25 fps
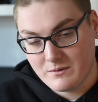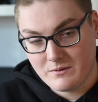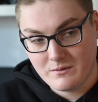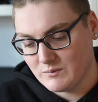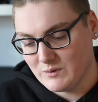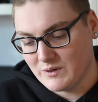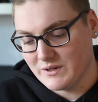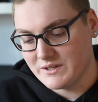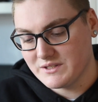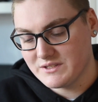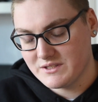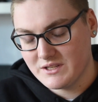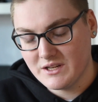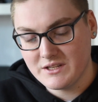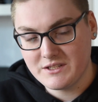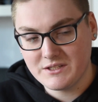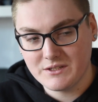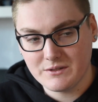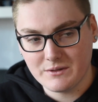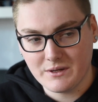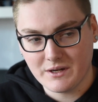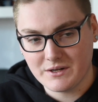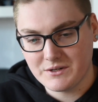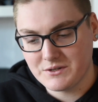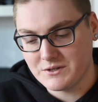well, it's
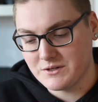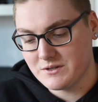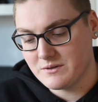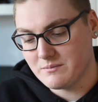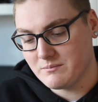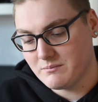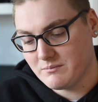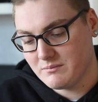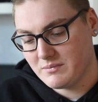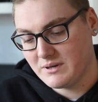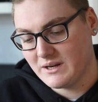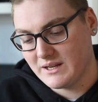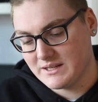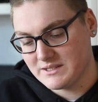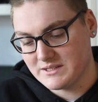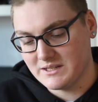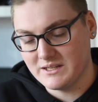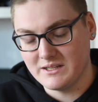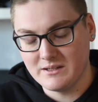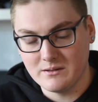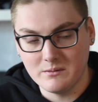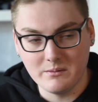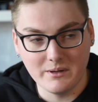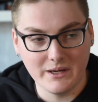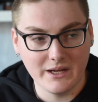3200 plus a
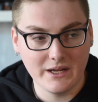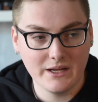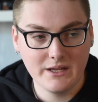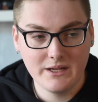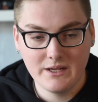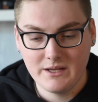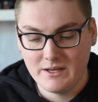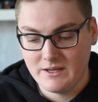little bit.